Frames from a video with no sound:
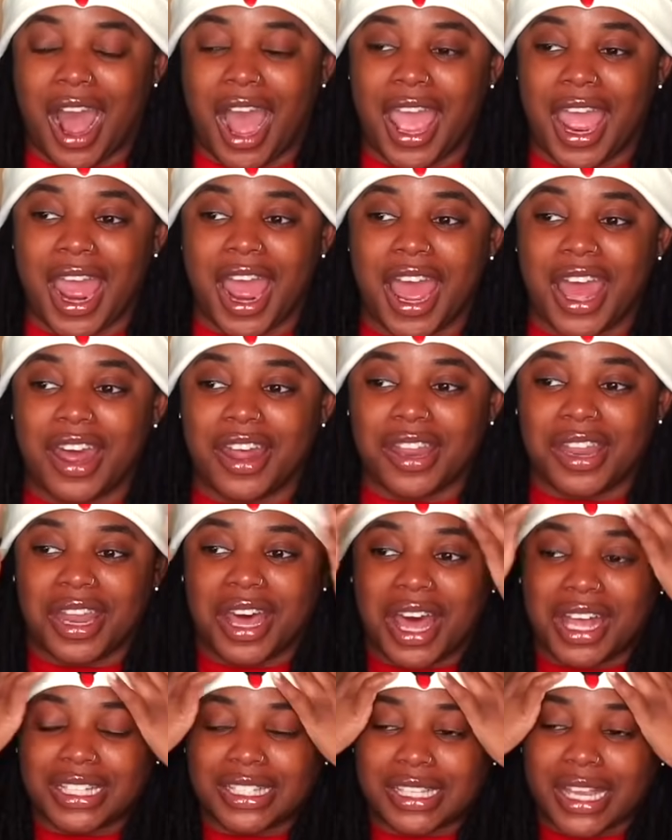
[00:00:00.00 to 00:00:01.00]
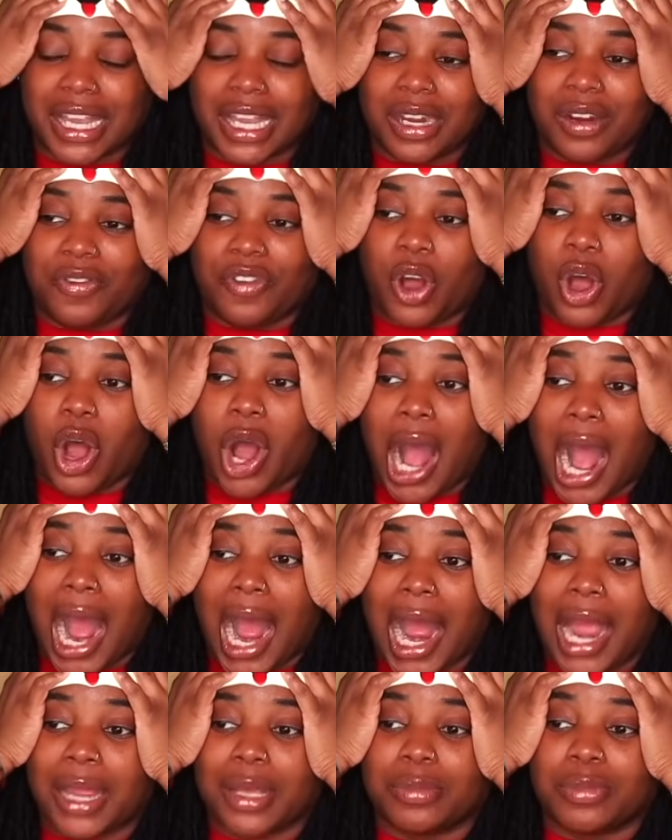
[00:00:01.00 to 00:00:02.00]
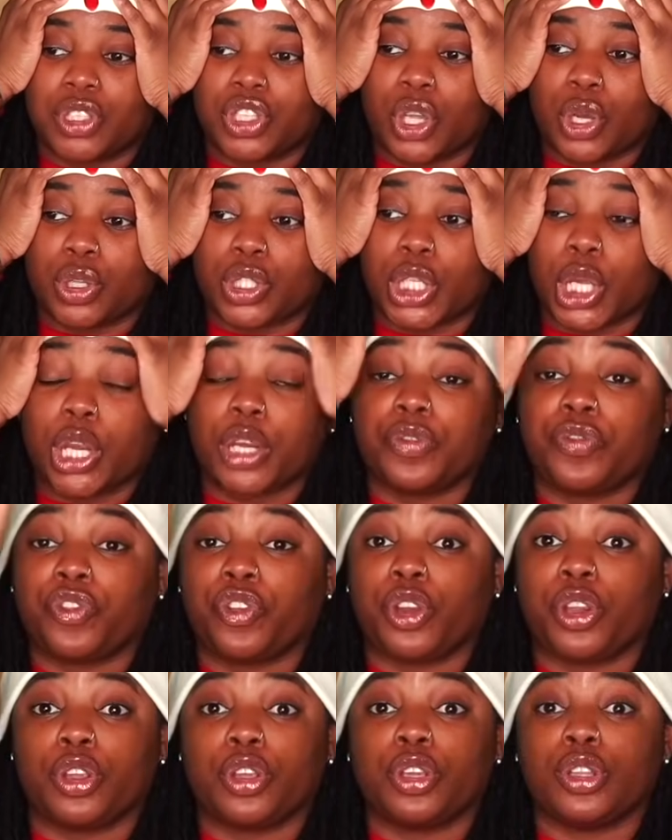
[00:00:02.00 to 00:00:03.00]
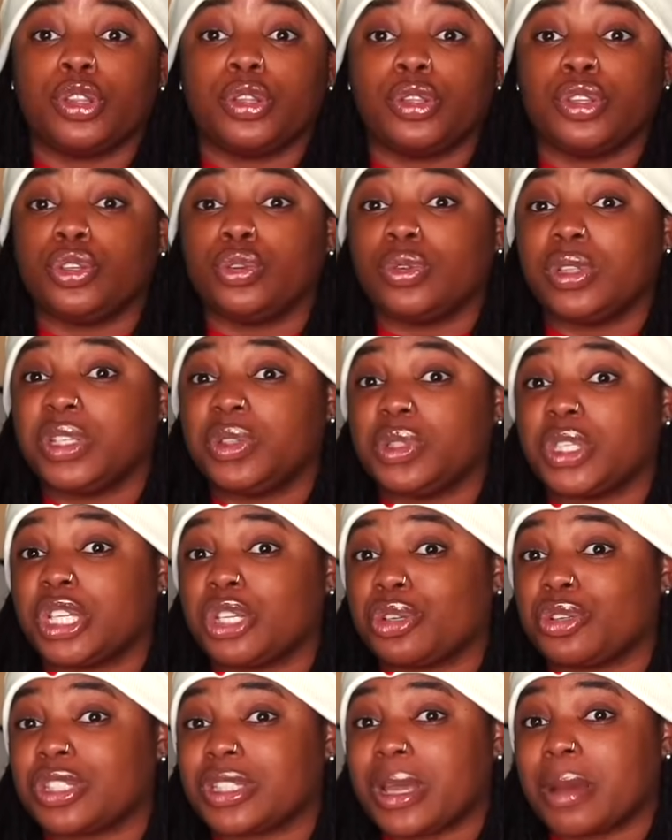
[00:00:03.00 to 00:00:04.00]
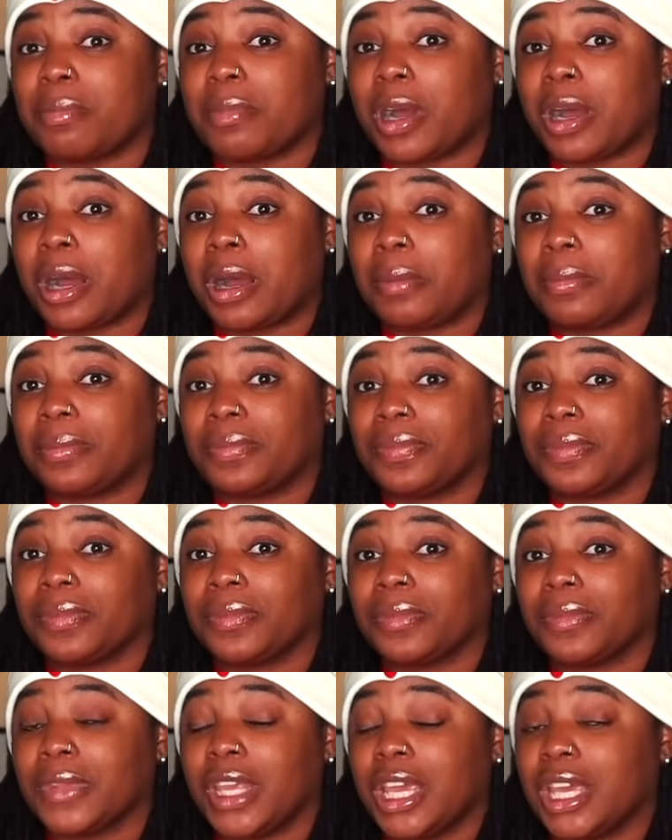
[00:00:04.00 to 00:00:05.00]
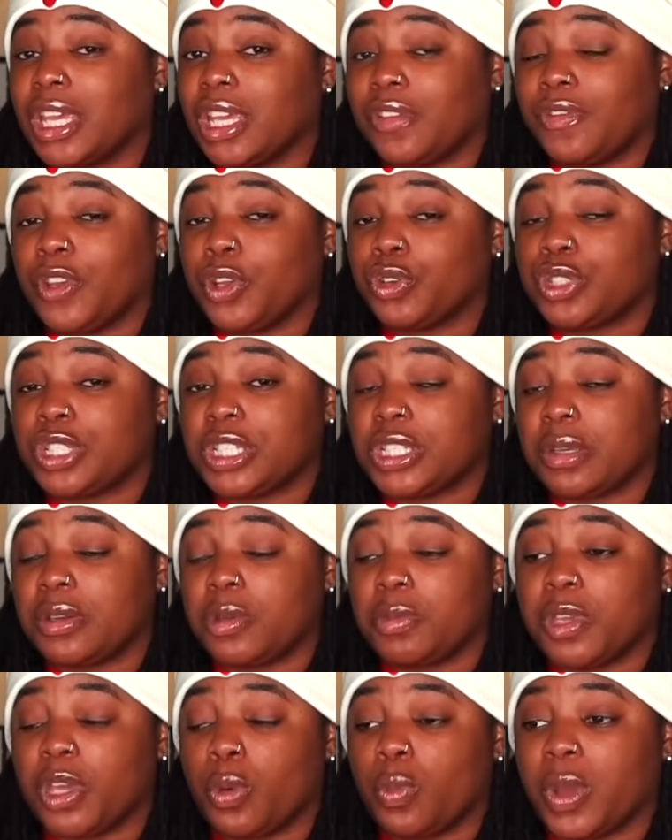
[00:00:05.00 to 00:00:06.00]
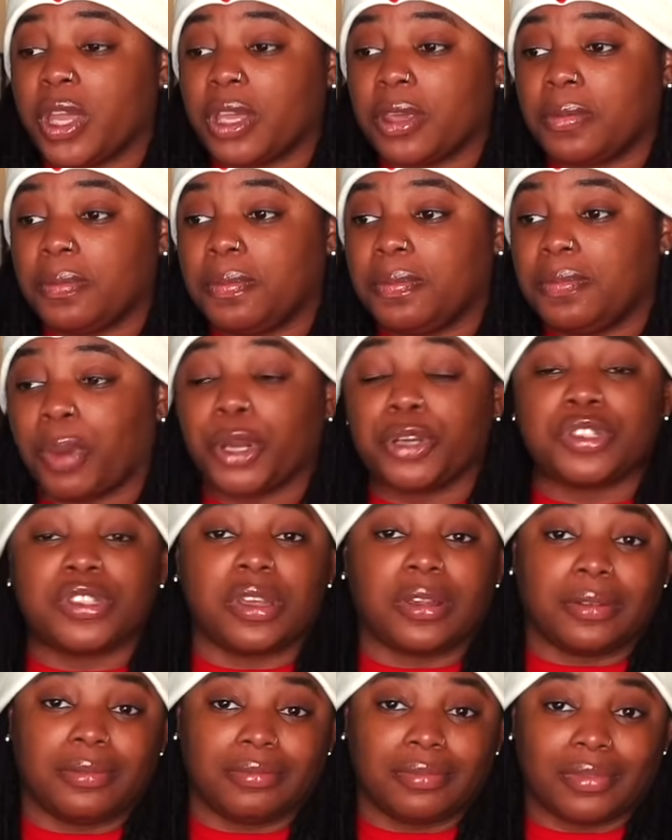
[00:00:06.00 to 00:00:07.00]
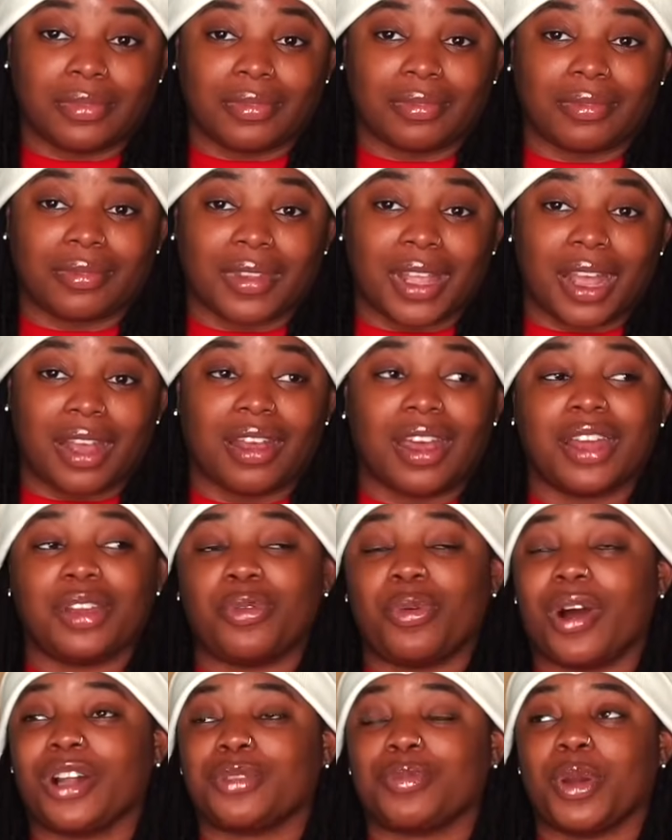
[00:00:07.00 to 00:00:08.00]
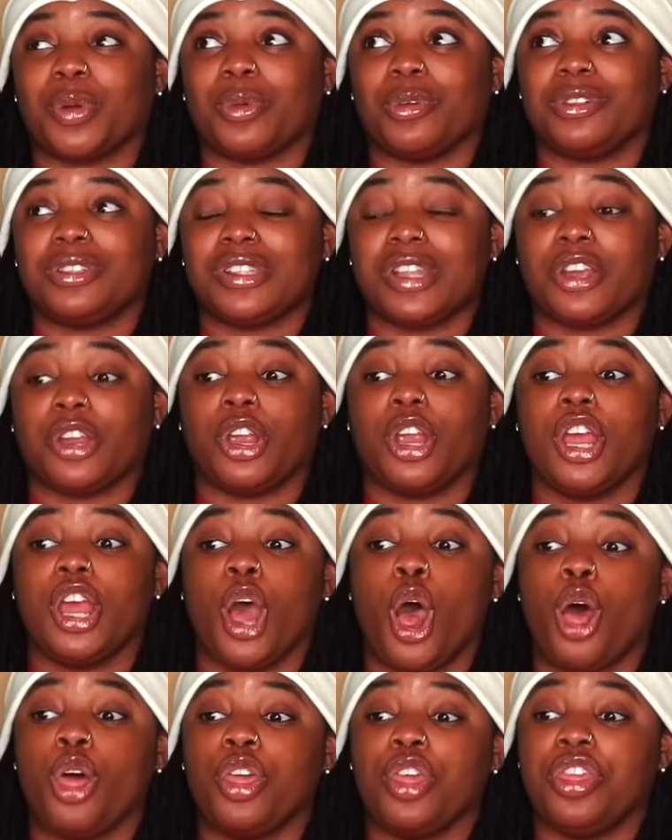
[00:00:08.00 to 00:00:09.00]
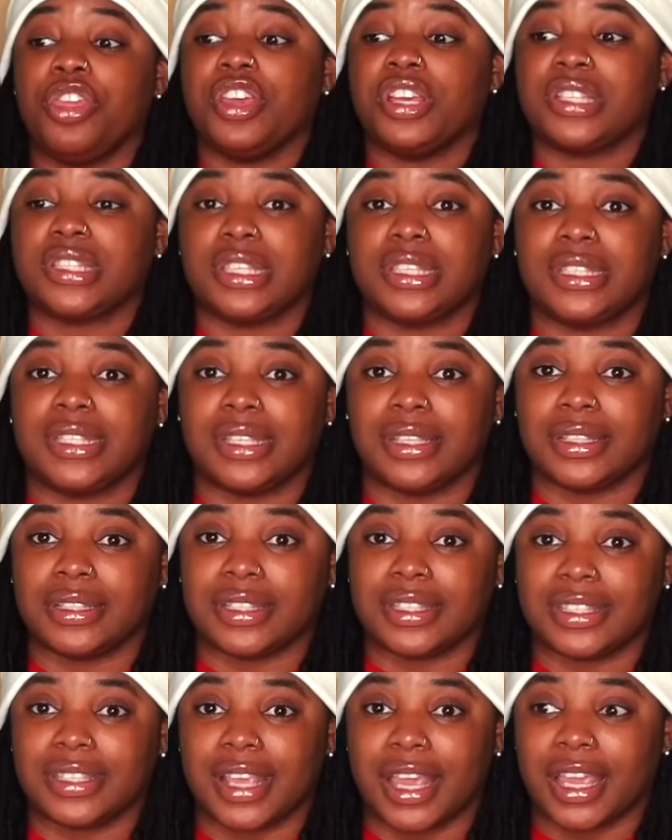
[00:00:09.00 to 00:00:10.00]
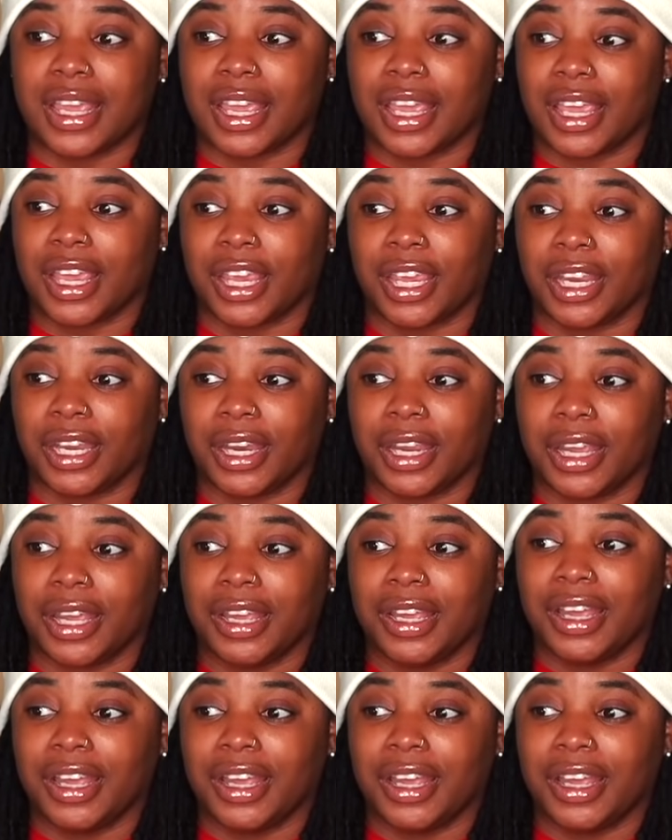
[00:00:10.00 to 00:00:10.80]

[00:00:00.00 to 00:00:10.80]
And second of all, I am so sorry for you losing your stepmom, even though she seemed to be a wicked person. I had to watch my words there. This is insane.